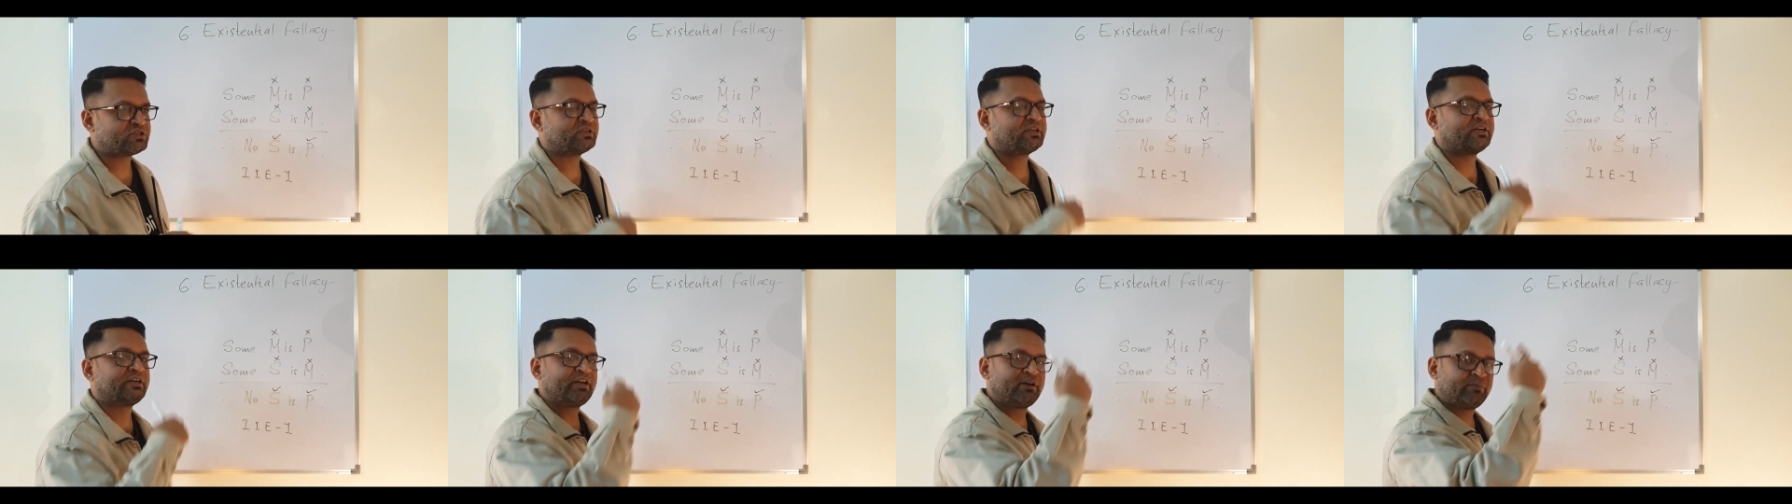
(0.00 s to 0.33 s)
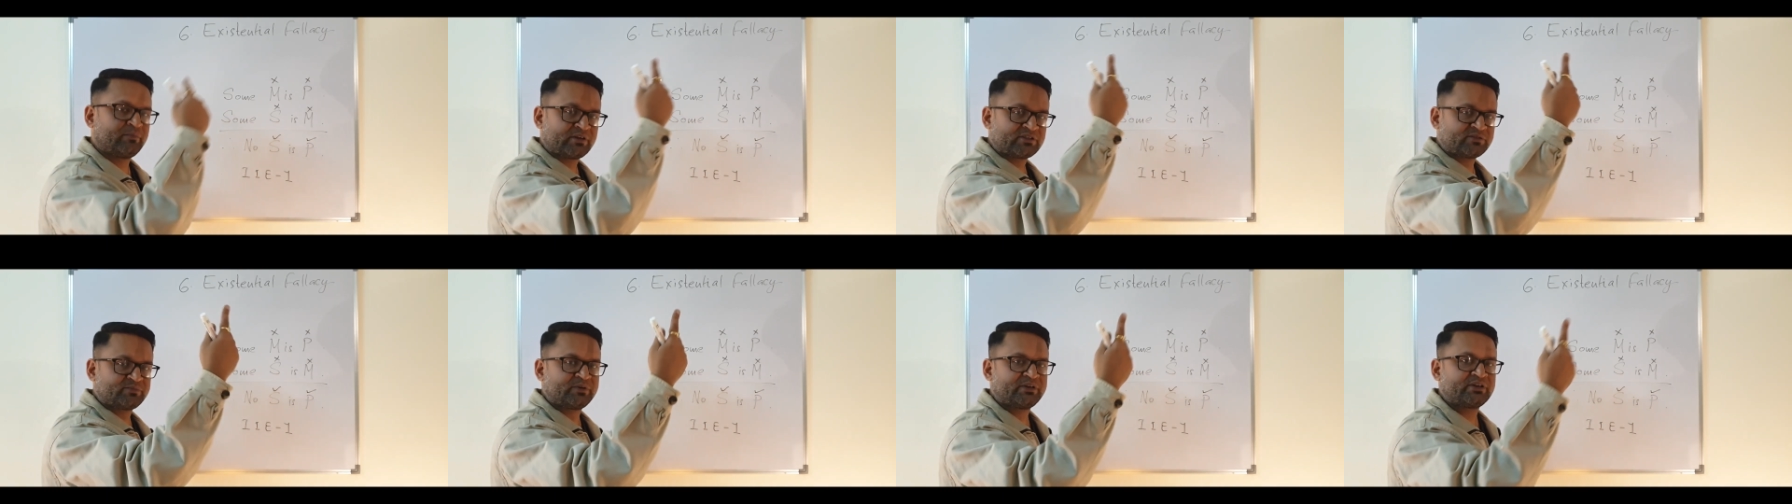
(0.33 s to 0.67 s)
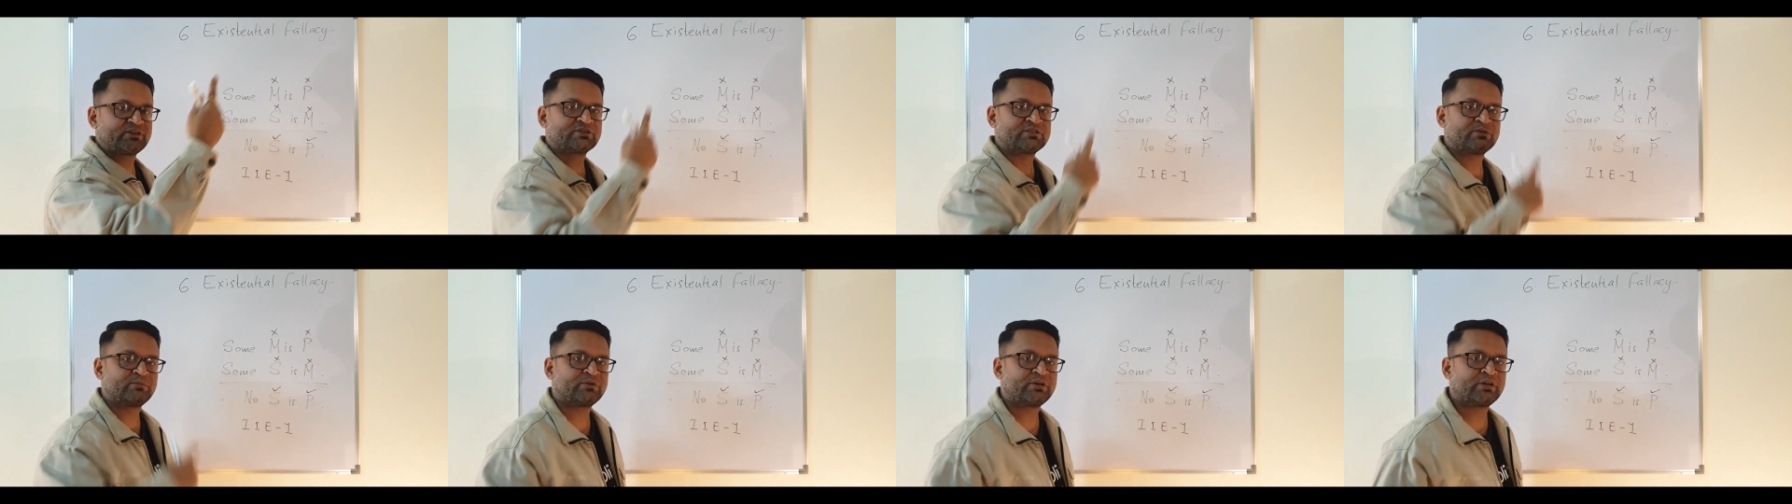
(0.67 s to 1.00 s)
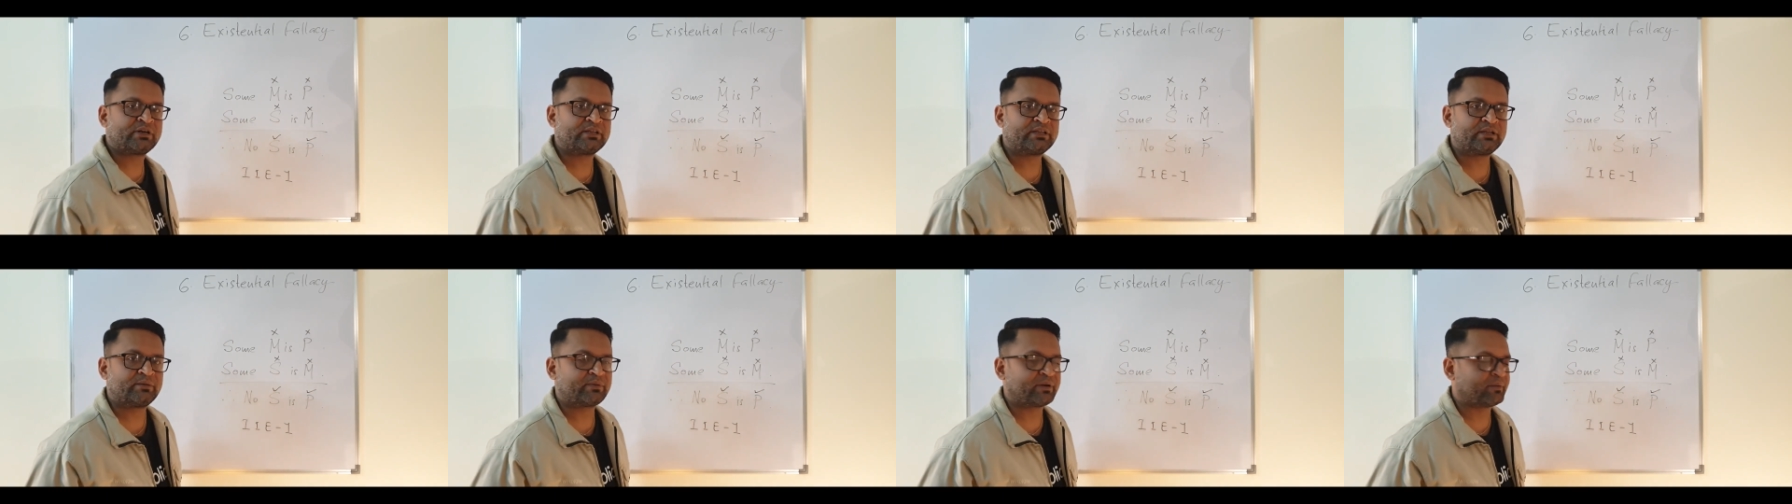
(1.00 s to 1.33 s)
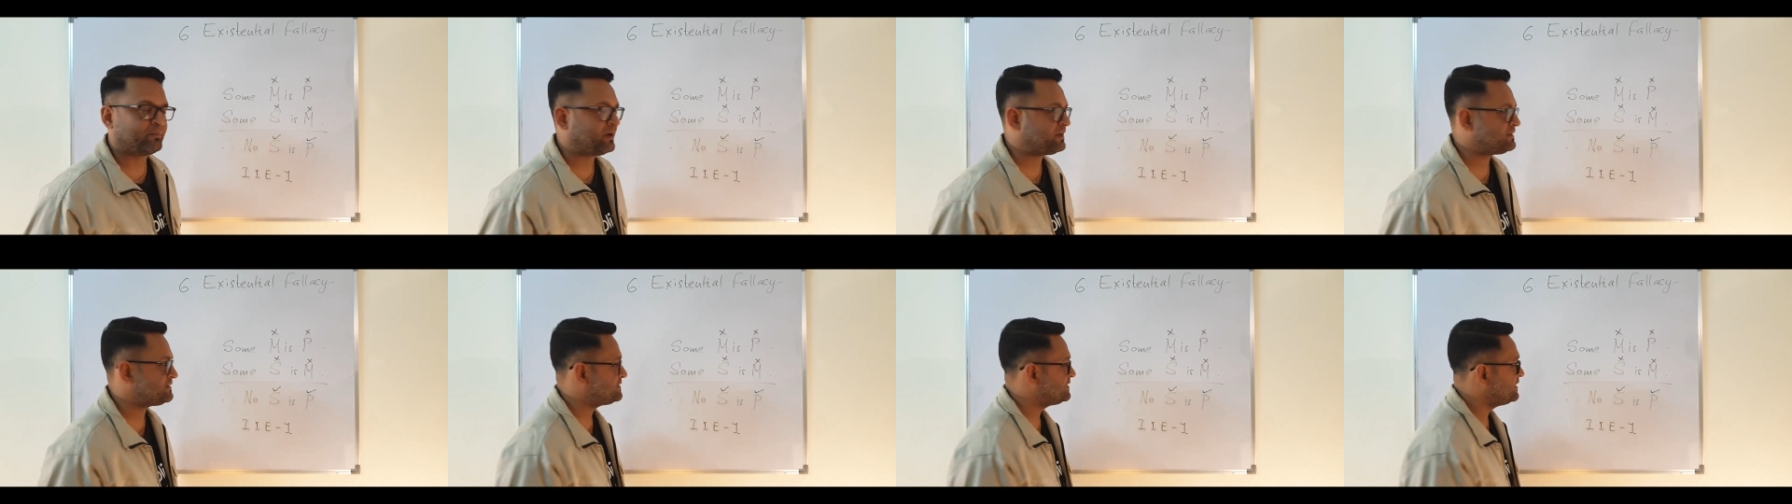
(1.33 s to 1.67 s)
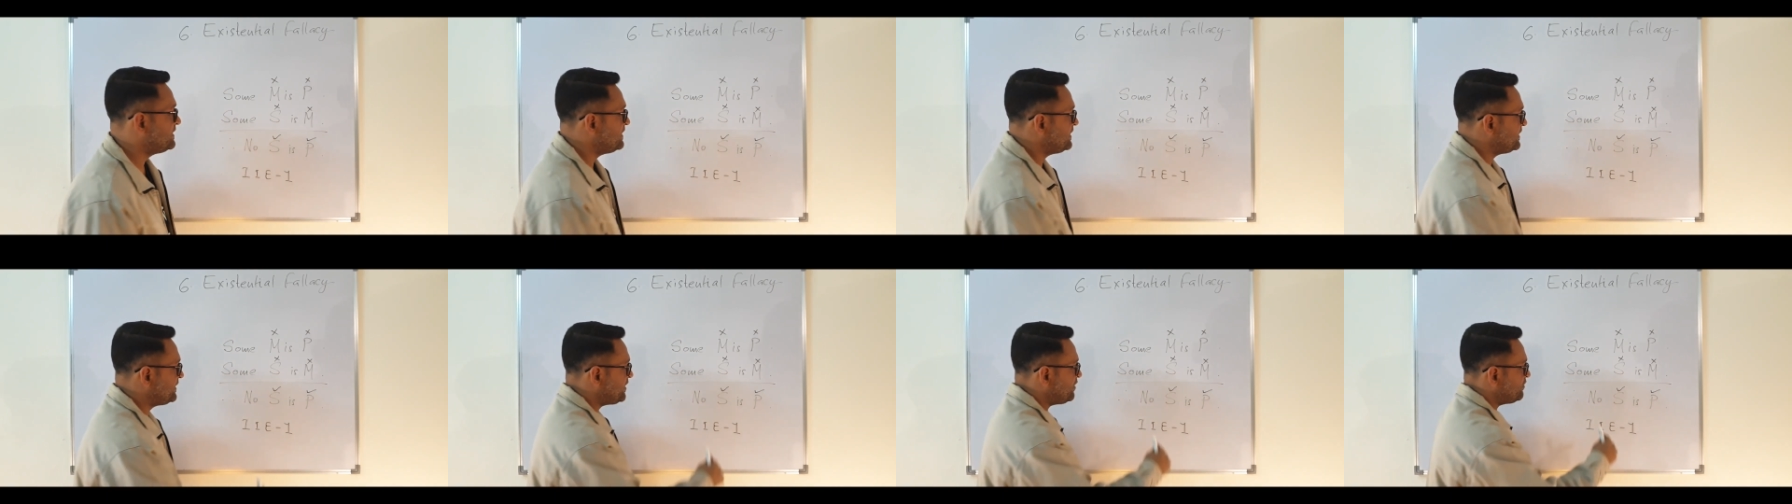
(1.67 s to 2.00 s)
then it must be distributed in the premise.
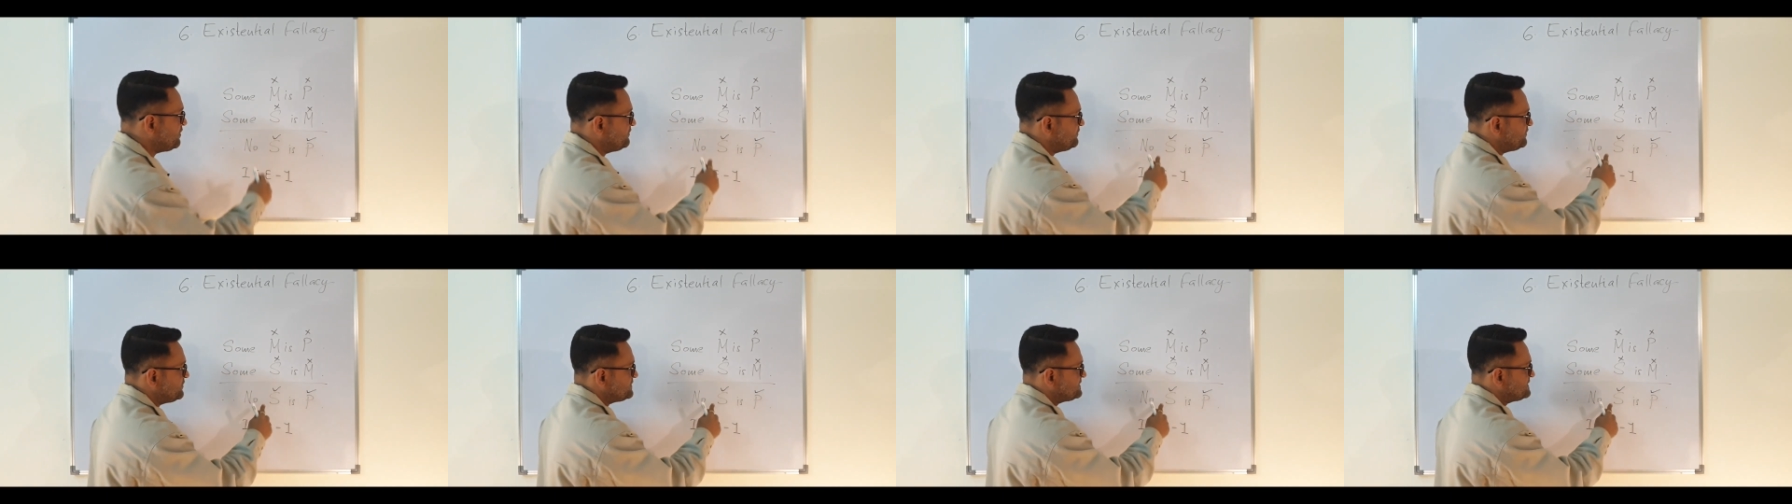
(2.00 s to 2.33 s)
Now, if you